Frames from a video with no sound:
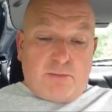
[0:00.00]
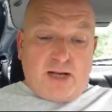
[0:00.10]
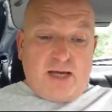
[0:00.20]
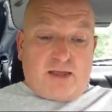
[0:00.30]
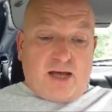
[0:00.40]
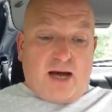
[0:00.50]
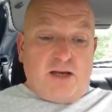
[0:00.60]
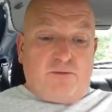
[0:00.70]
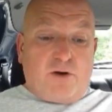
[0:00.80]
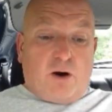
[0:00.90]
Beneath
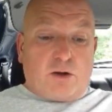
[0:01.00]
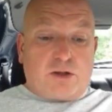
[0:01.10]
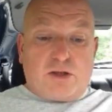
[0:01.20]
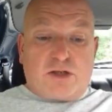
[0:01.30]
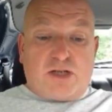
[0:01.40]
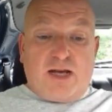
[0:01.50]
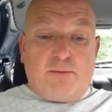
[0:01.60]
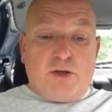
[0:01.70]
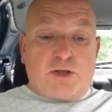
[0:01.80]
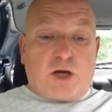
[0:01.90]
that, you've got the
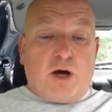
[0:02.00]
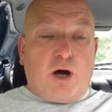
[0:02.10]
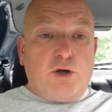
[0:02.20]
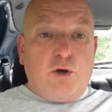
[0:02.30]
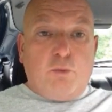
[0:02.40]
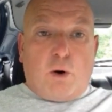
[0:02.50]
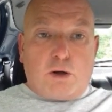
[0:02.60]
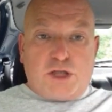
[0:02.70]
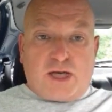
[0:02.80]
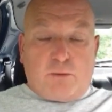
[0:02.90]
statement, "Are you
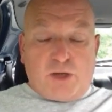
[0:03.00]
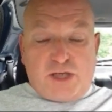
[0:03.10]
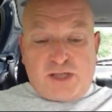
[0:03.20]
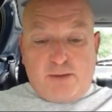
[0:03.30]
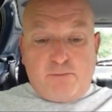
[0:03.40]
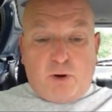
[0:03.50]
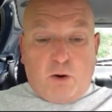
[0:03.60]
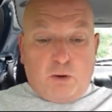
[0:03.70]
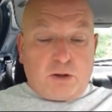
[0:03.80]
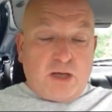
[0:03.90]
watching?" which is in
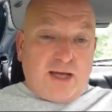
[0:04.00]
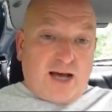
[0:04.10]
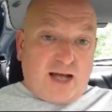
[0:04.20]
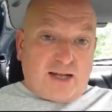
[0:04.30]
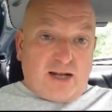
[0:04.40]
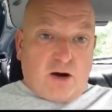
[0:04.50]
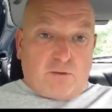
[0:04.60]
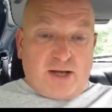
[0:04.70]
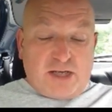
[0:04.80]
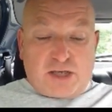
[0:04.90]
bold and in
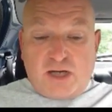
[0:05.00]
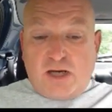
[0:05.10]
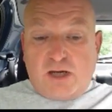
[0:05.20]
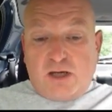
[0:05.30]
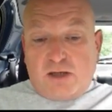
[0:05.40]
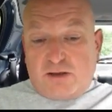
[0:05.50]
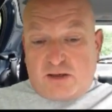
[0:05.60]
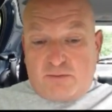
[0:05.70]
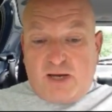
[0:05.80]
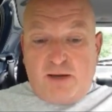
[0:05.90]
orange.
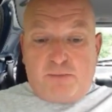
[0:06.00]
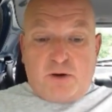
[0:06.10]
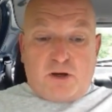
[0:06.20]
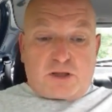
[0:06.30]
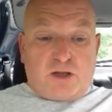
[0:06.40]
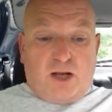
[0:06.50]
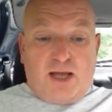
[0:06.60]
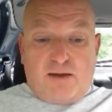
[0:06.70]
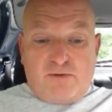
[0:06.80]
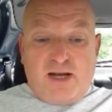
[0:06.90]
To me
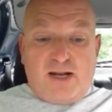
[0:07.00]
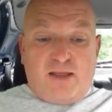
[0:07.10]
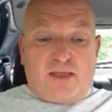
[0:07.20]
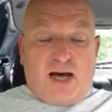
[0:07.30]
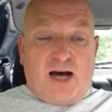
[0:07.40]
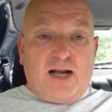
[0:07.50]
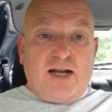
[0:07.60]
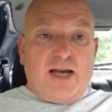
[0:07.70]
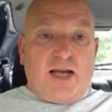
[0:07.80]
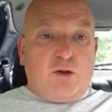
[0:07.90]
personally, reading that,
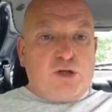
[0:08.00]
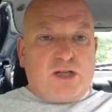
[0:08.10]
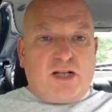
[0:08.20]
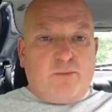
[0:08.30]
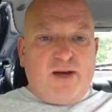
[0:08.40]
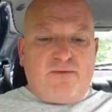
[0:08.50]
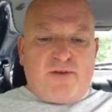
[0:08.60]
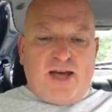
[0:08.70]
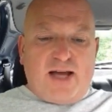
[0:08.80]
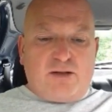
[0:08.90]
it looks a little bit
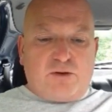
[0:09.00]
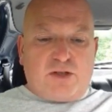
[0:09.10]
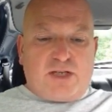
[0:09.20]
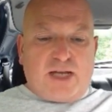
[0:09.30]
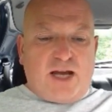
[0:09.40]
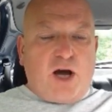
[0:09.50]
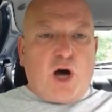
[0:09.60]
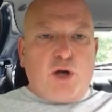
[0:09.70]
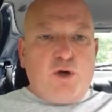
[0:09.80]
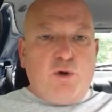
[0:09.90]
vague, doesn't it?
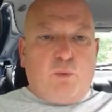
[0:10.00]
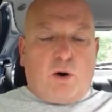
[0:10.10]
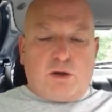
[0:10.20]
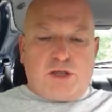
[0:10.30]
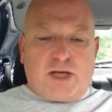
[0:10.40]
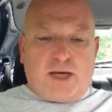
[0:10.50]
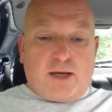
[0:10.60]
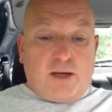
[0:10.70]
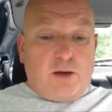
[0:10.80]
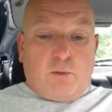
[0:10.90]
Are you
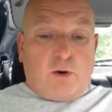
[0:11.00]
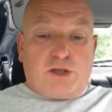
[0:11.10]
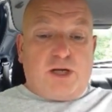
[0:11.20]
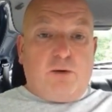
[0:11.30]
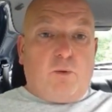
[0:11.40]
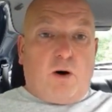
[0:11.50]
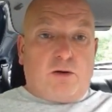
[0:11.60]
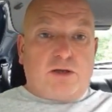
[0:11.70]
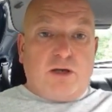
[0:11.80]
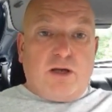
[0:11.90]
watching? Watching
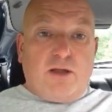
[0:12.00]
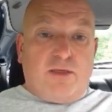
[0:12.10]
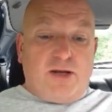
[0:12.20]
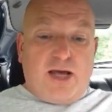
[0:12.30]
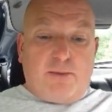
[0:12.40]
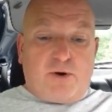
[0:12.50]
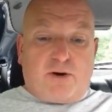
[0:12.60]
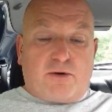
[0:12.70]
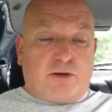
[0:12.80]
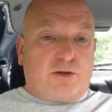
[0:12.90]
what? The neighbour
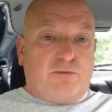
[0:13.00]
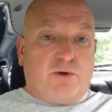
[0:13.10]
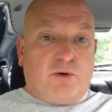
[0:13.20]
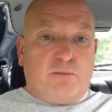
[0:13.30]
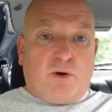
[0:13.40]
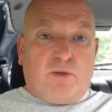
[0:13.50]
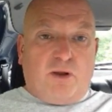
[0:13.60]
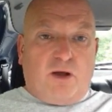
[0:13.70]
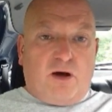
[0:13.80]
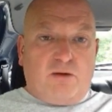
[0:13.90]
across the road mow the
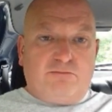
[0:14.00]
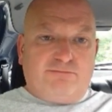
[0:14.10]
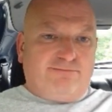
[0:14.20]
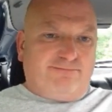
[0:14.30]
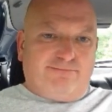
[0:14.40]
lawn?